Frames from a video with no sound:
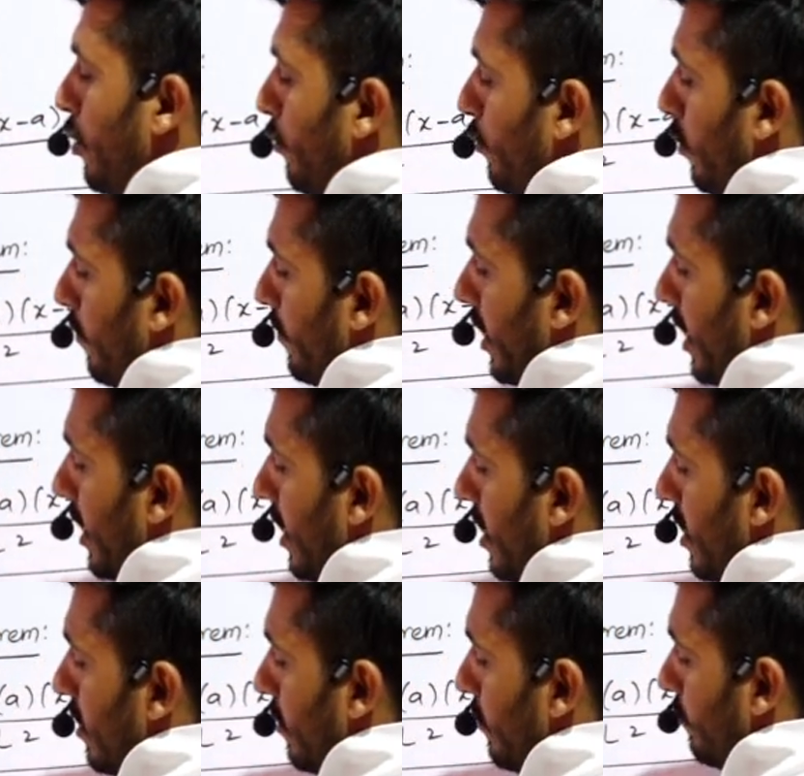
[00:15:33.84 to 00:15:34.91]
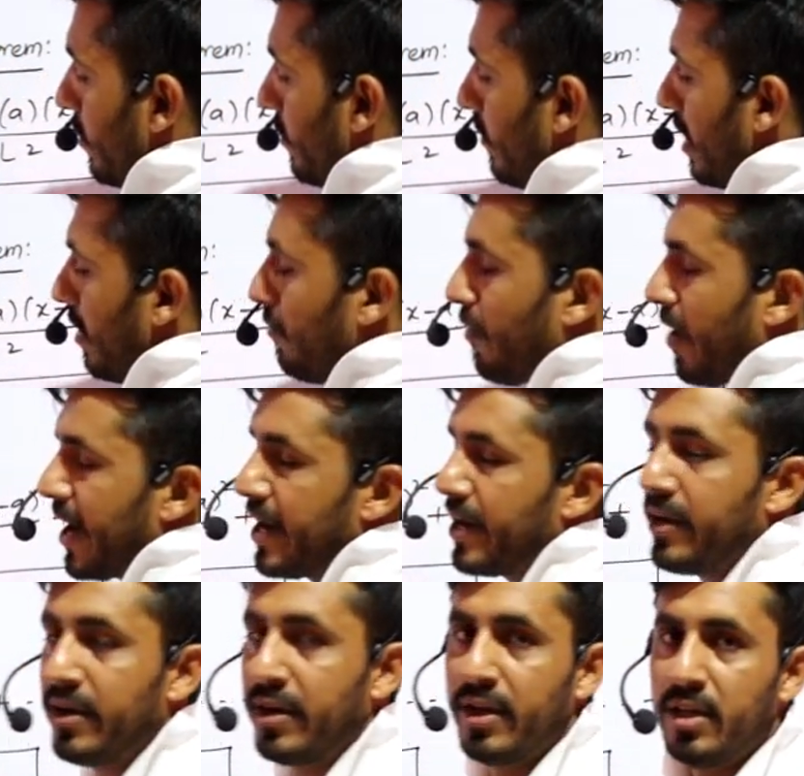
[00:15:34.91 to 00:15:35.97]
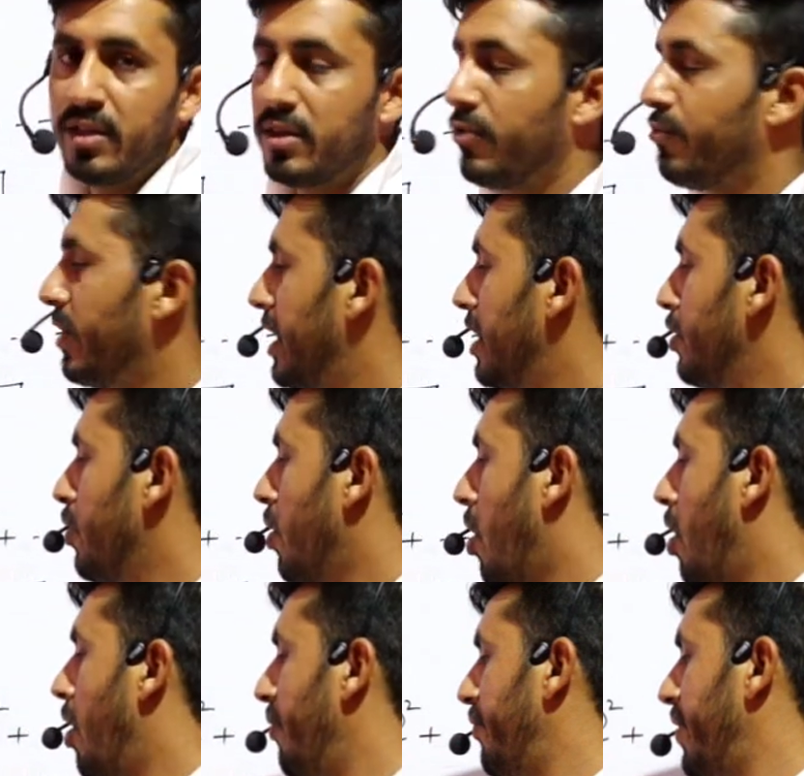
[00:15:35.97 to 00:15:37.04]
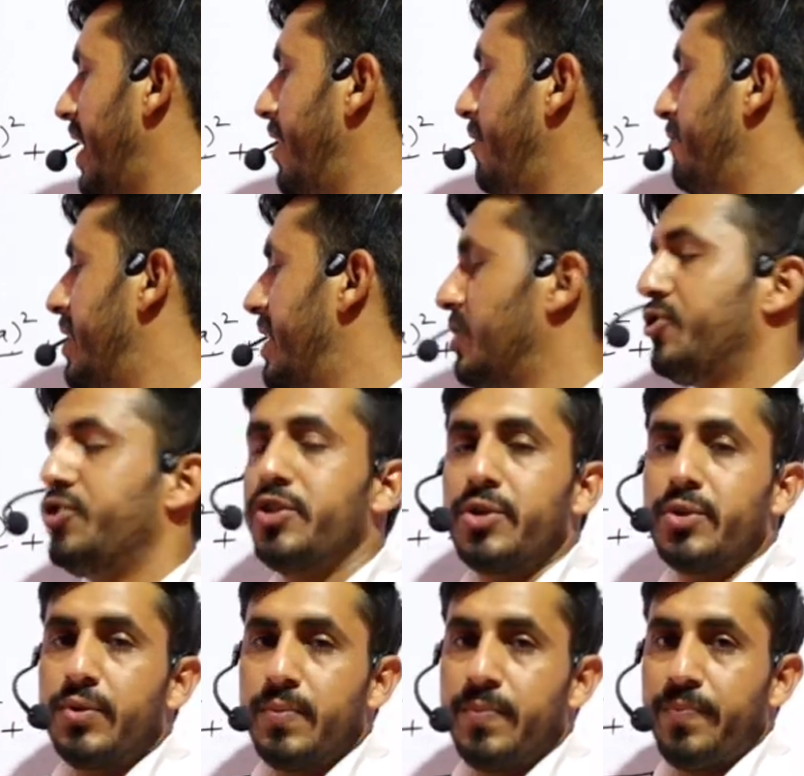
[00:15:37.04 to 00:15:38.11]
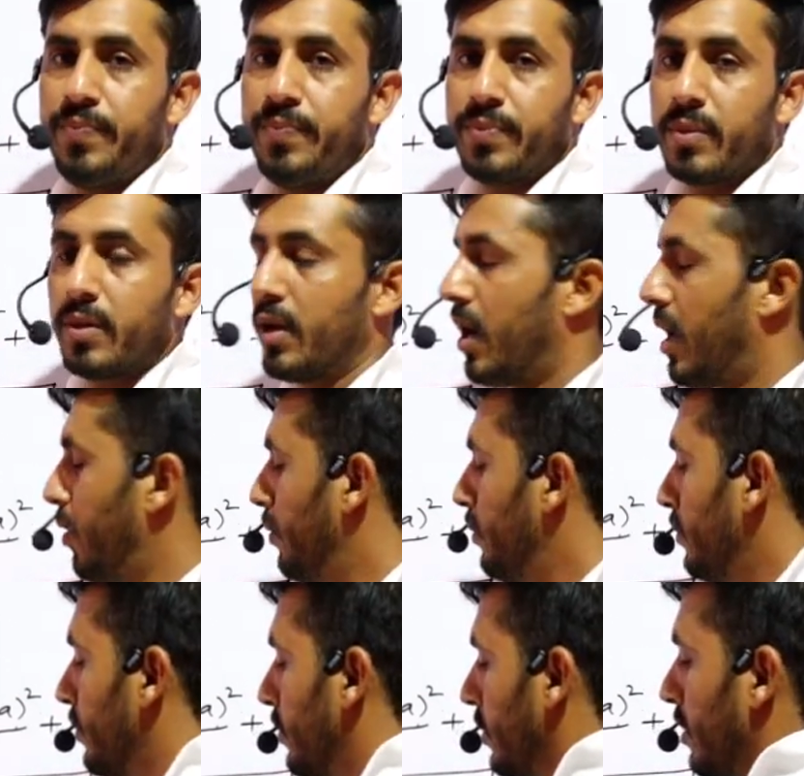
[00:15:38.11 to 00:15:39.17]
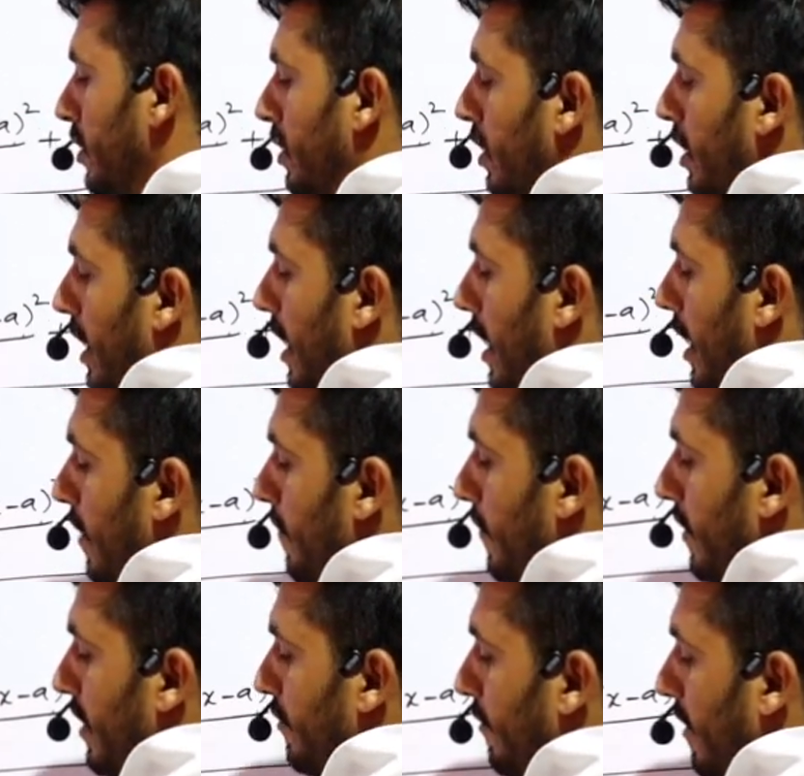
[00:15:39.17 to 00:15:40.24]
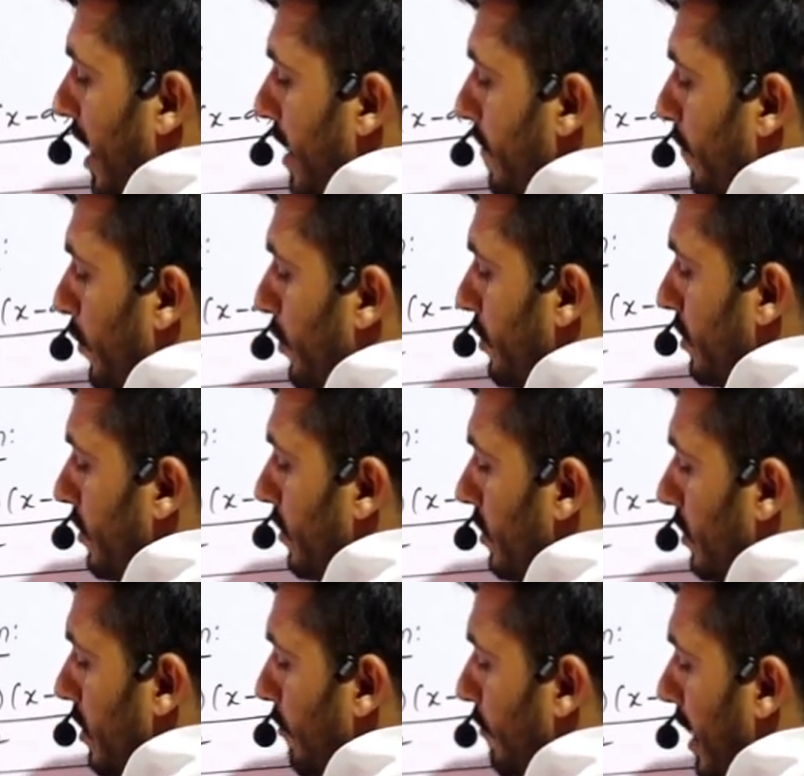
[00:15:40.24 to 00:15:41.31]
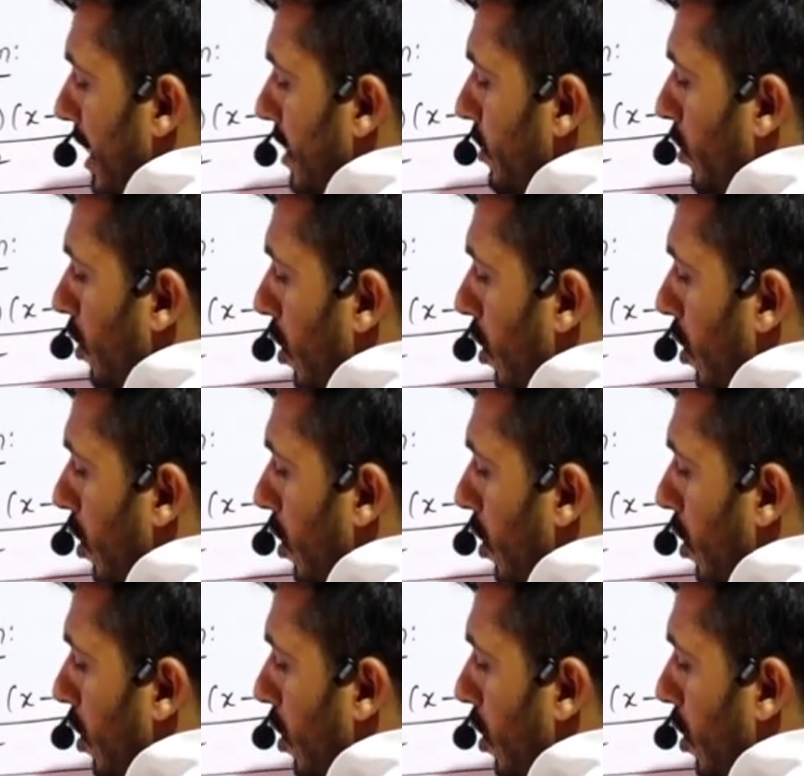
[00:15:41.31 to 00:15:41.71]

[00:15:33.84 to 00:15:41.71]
from here we will find the value of f dash 0. How? And if I put the value